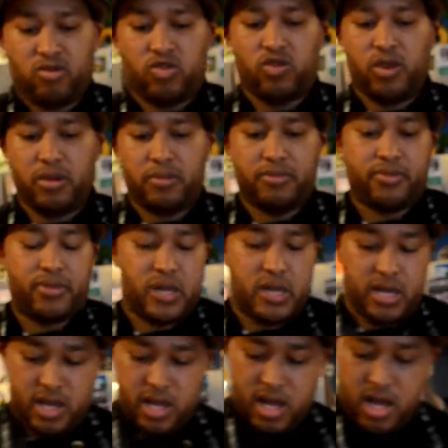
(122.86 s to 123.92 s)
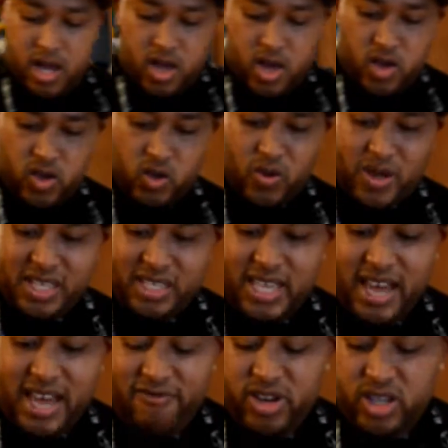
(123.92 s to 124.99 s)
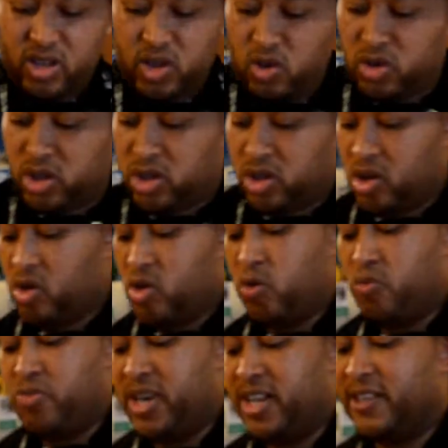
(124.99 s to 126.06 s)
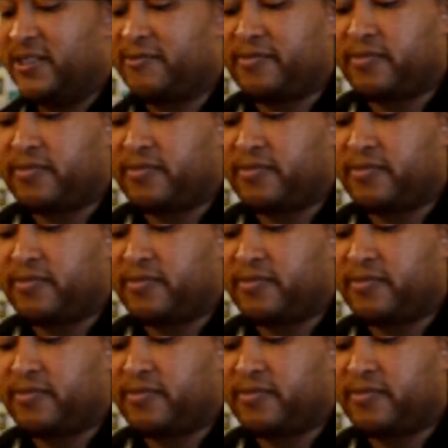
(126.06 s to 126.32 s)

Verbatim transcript: trip. So as that reduces a little bit,